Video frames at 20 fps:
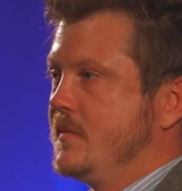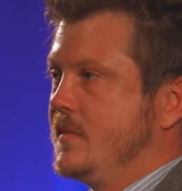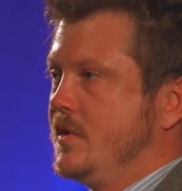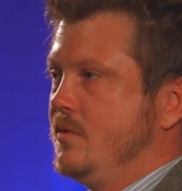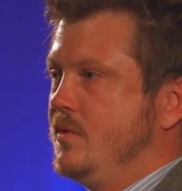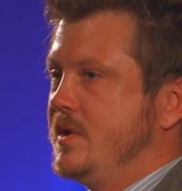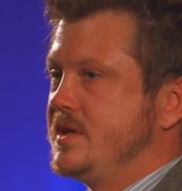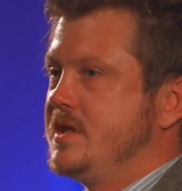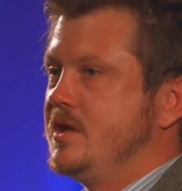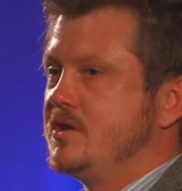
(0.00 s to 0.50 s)

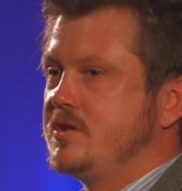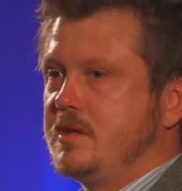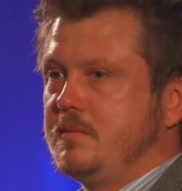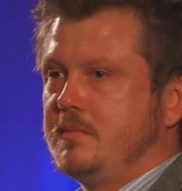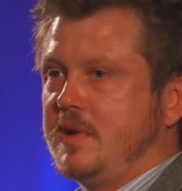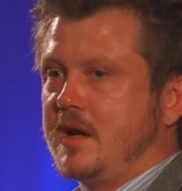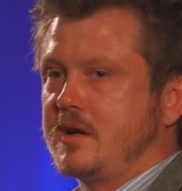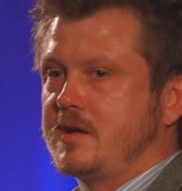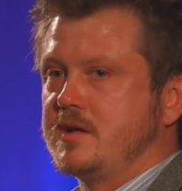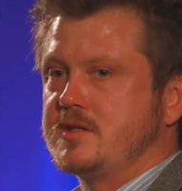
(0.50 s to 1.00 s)
What's interesting
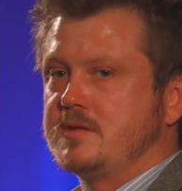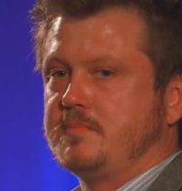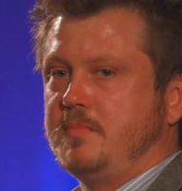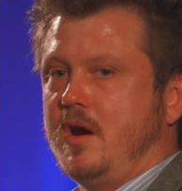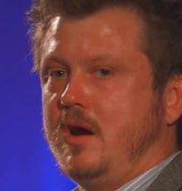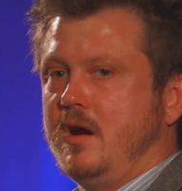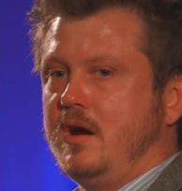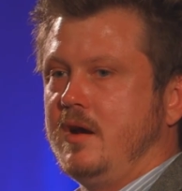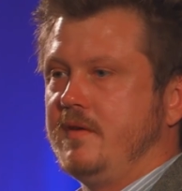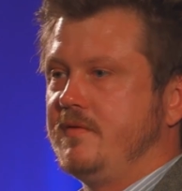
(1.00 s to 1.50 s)
about
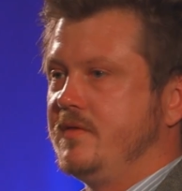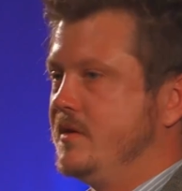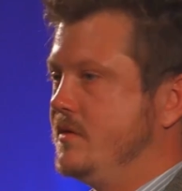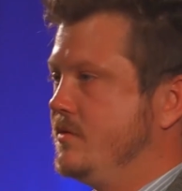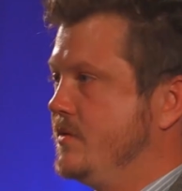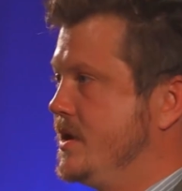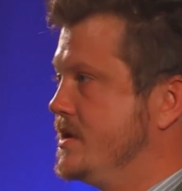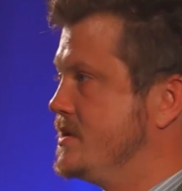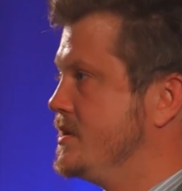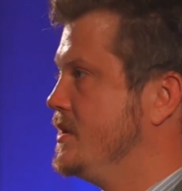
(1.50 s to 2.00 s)
Kasparov, and the
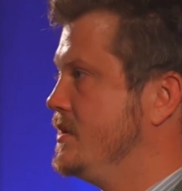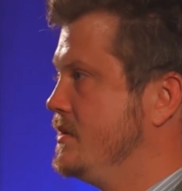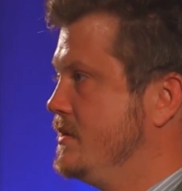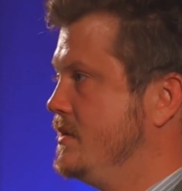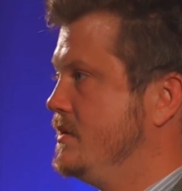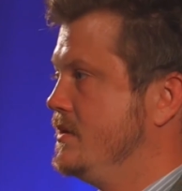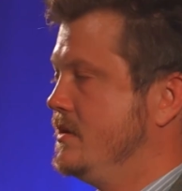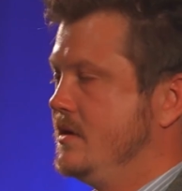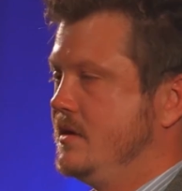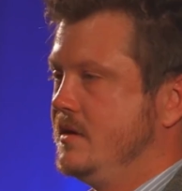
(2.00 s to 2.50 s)
reason
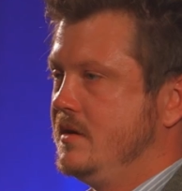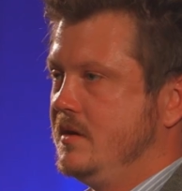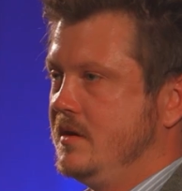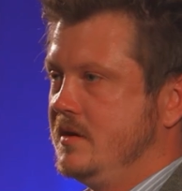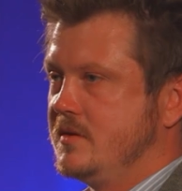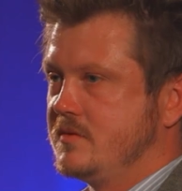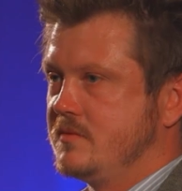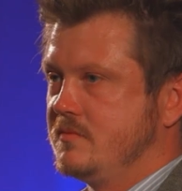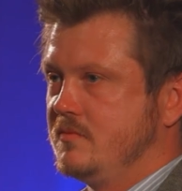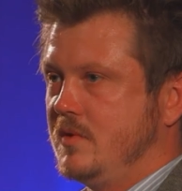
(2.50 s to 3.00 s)

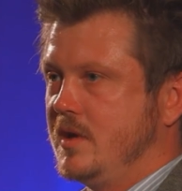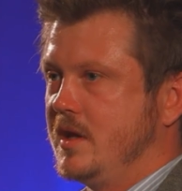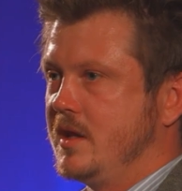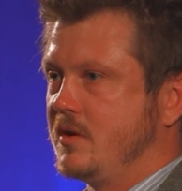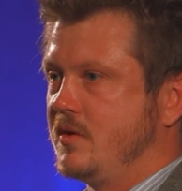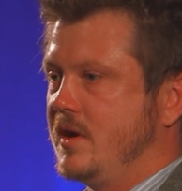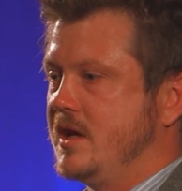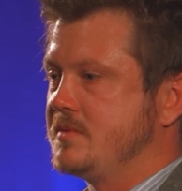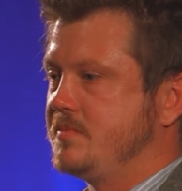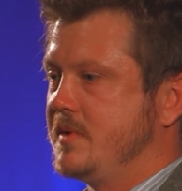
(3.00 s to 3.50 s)
he's one of the
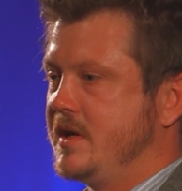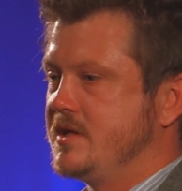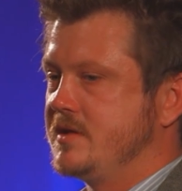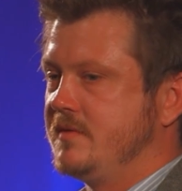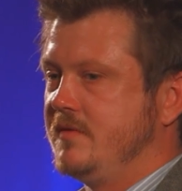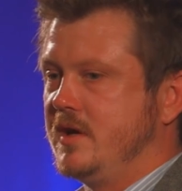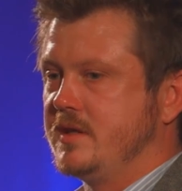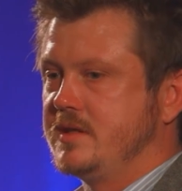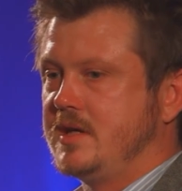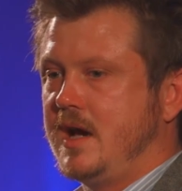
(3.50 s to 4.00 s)
greatest players
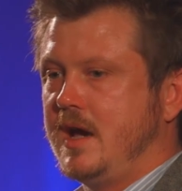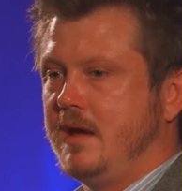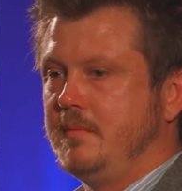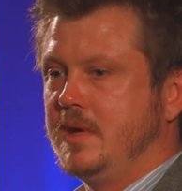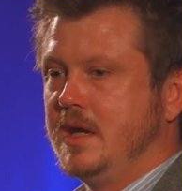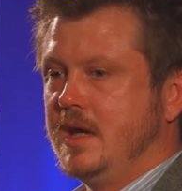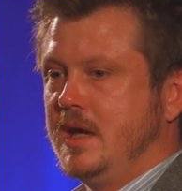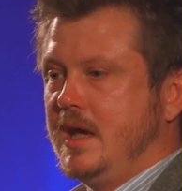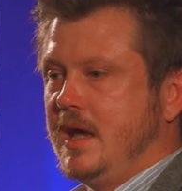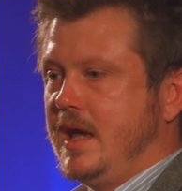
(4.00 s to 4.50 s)
of all time,
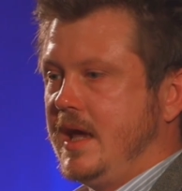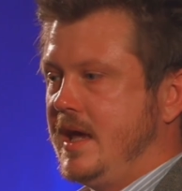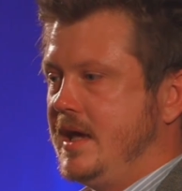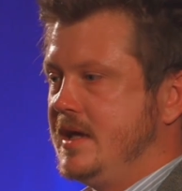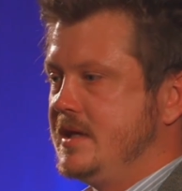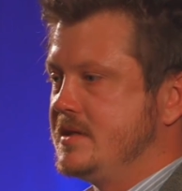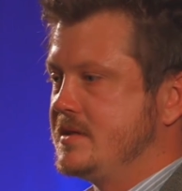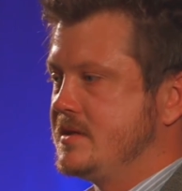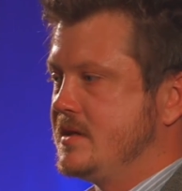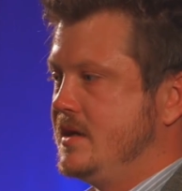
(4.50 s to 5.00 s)

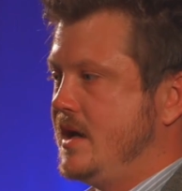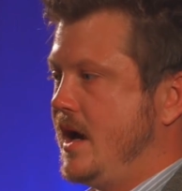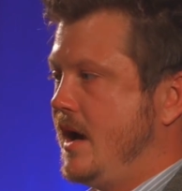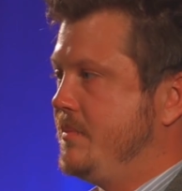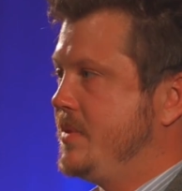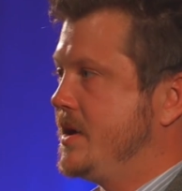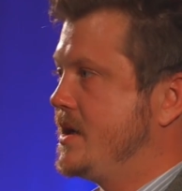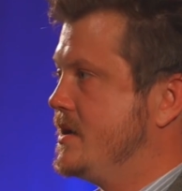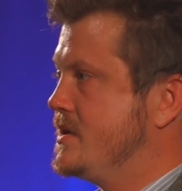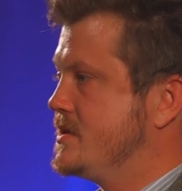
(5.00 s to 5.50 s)
is
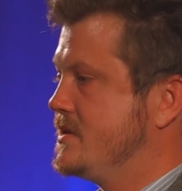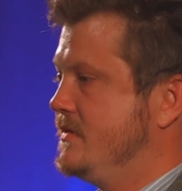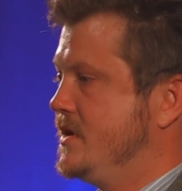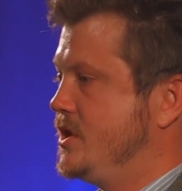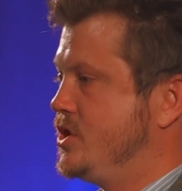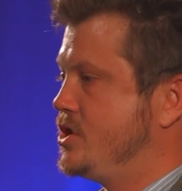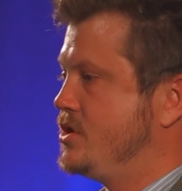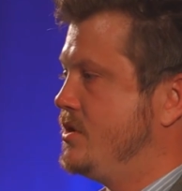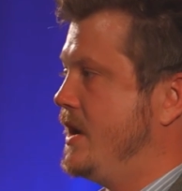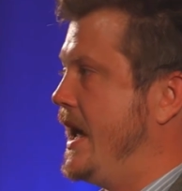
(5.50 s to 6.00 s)
not because of
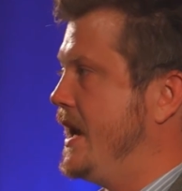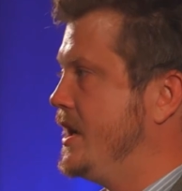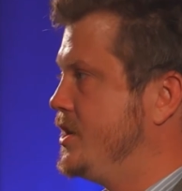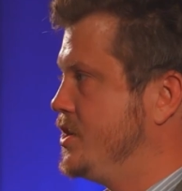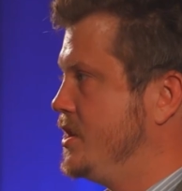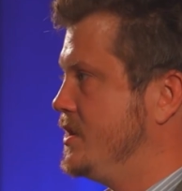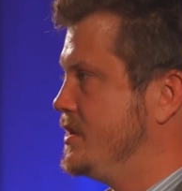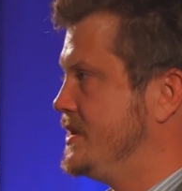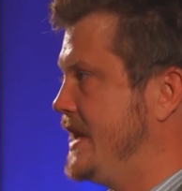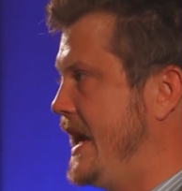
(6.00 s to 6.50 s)
his
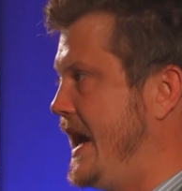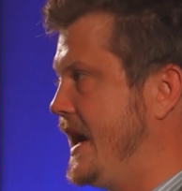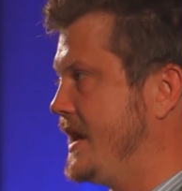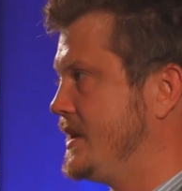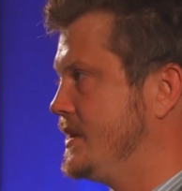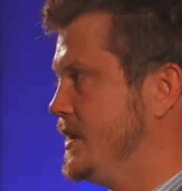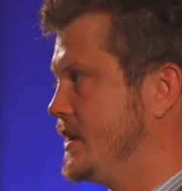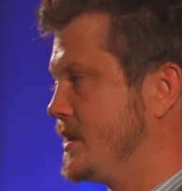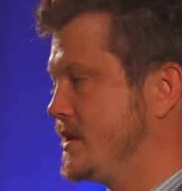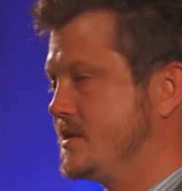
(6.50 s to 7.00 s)
strategy or
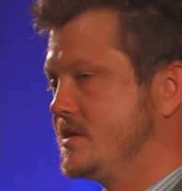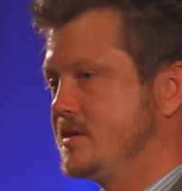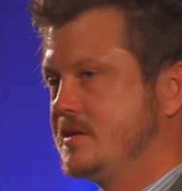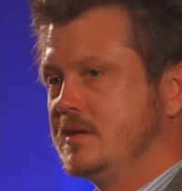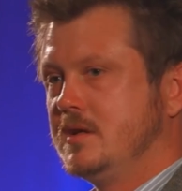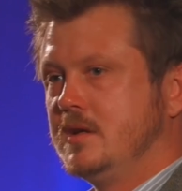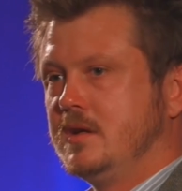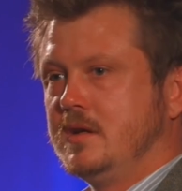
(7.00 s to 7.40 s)
tactics.